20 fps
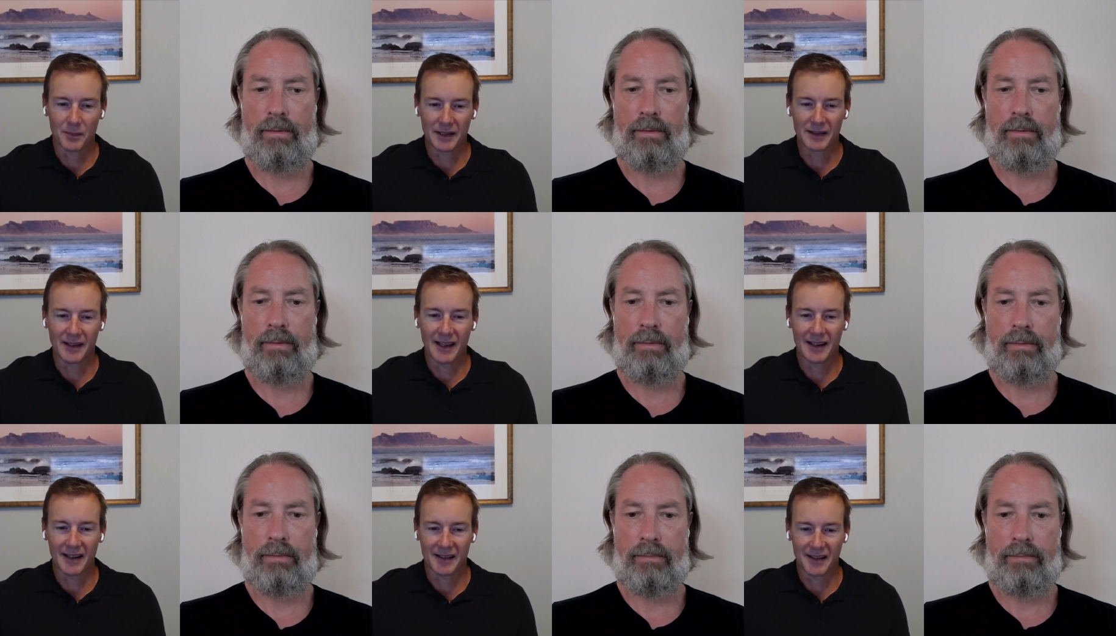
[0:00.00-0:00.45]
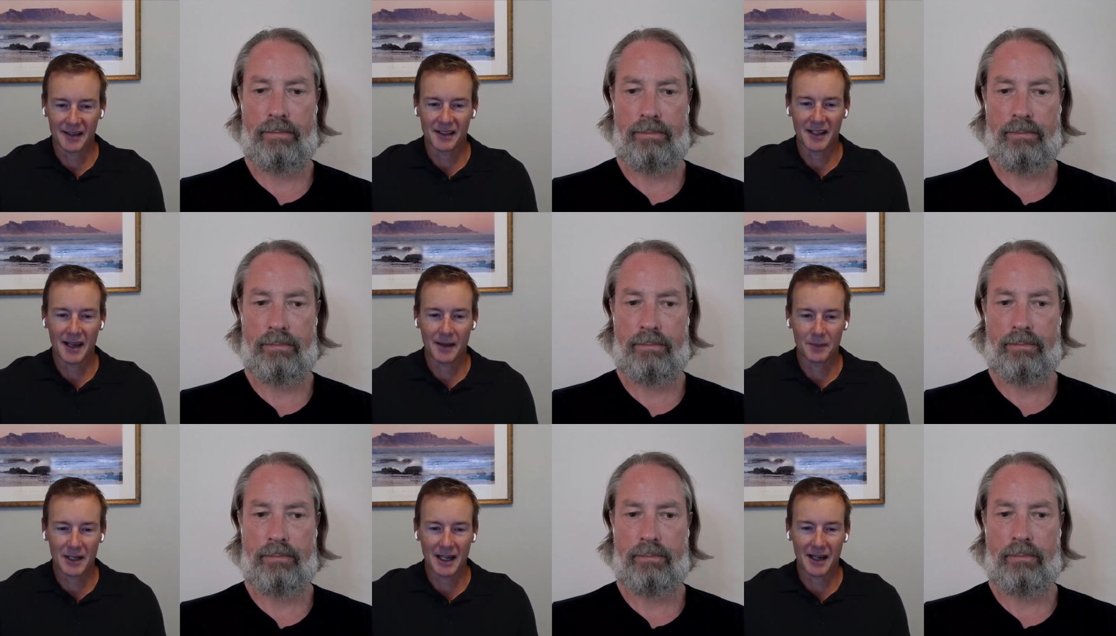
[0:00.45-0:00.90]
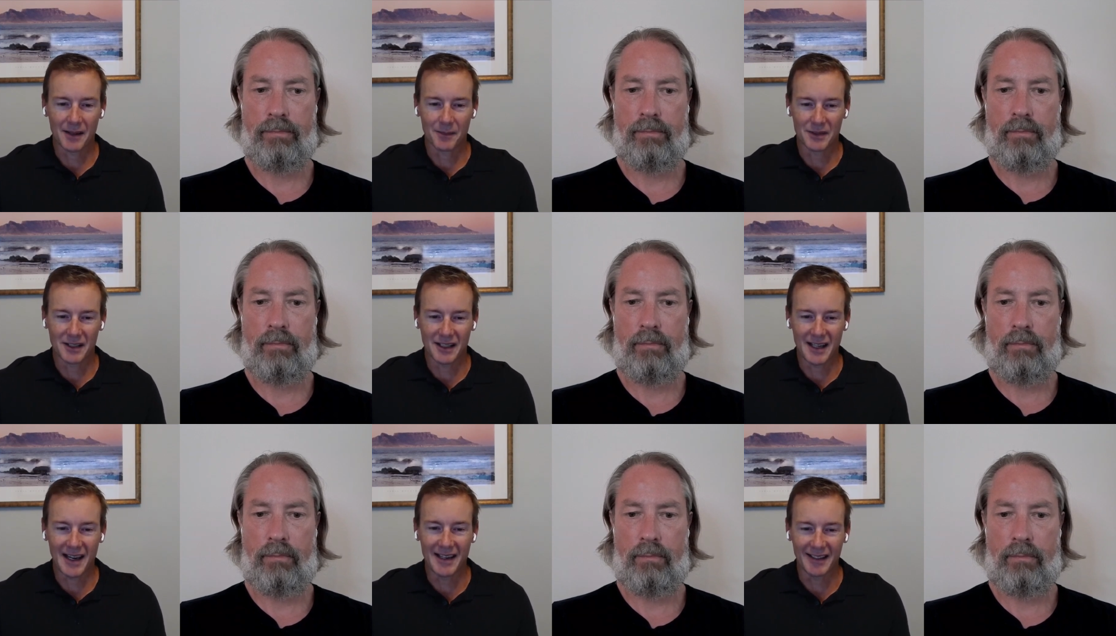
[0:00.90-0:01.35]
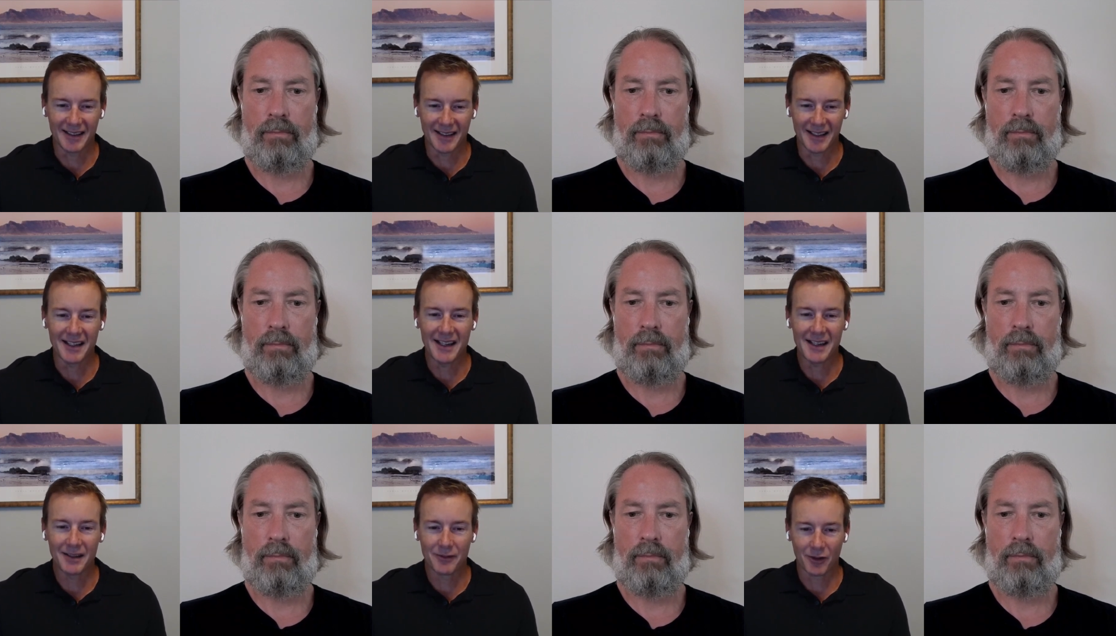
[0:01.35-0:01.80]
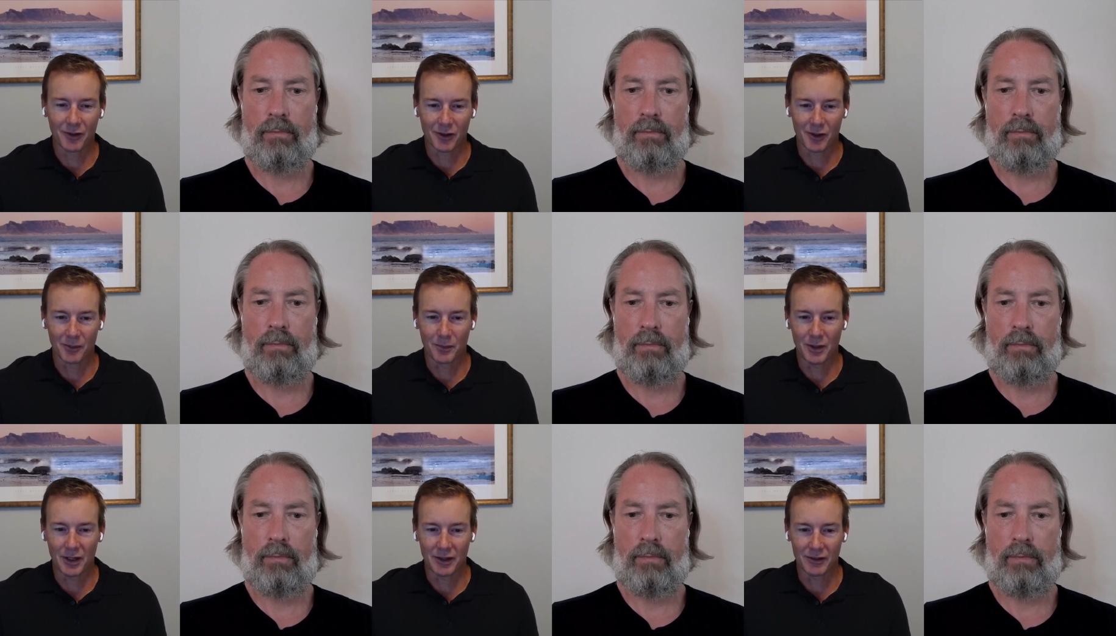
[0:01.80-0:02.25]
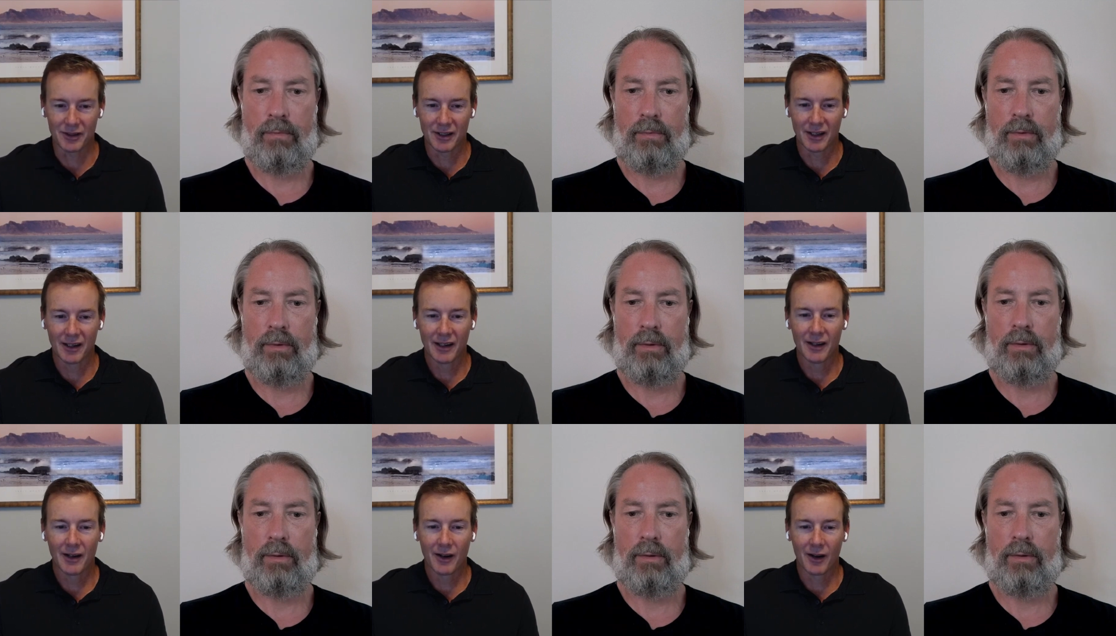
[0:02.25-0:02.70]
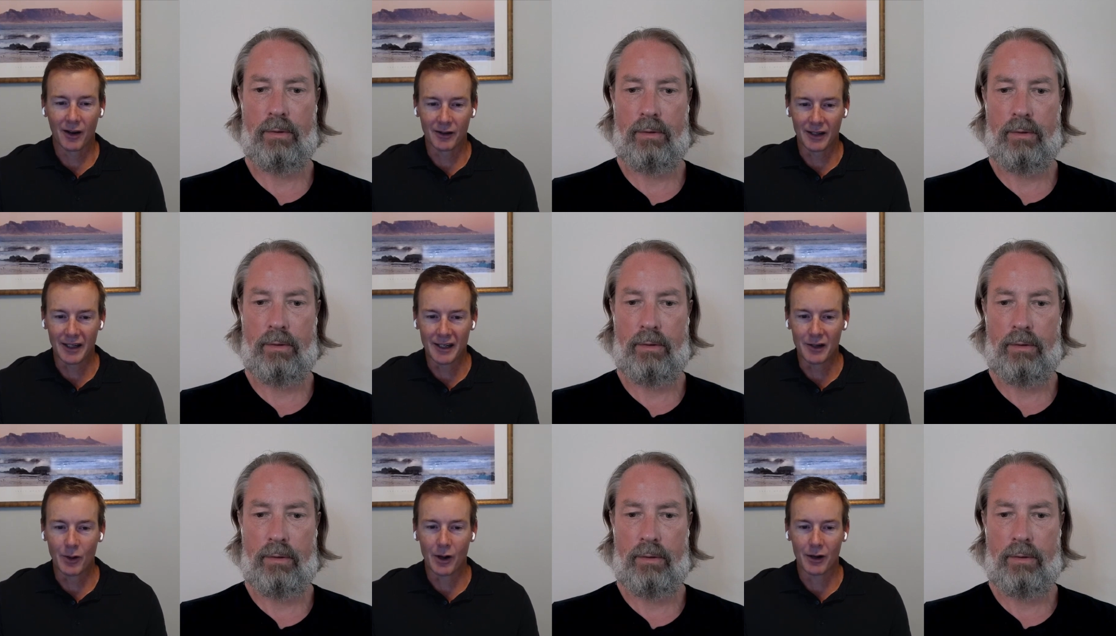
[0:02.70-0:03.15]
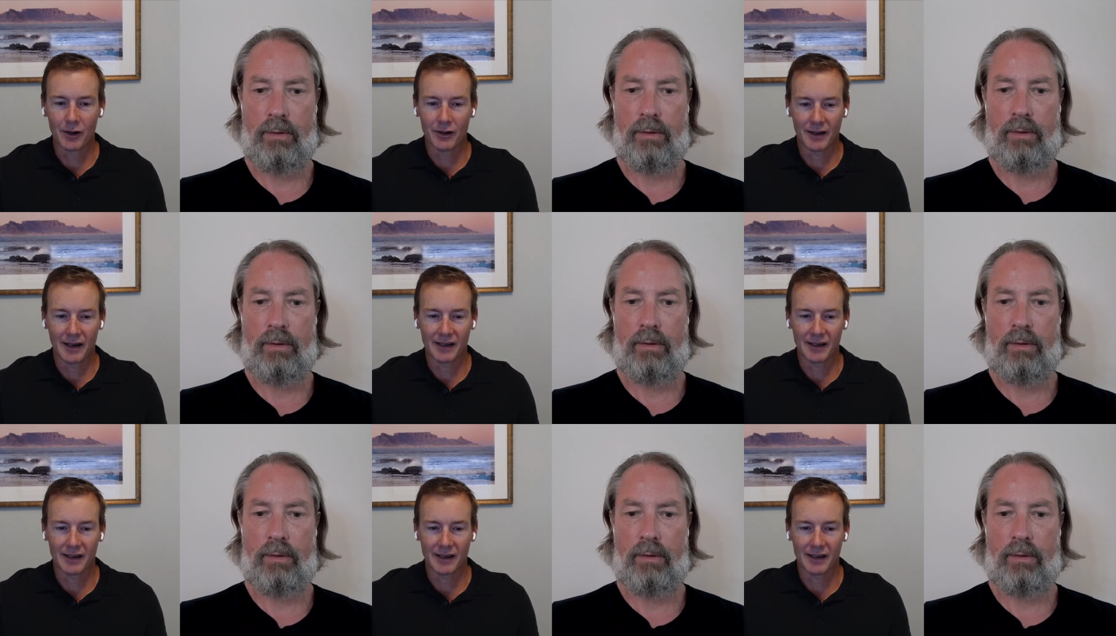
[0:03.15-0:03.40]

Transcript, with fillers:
Speaker 1: but then at the same time, seeing the need for compute only grow.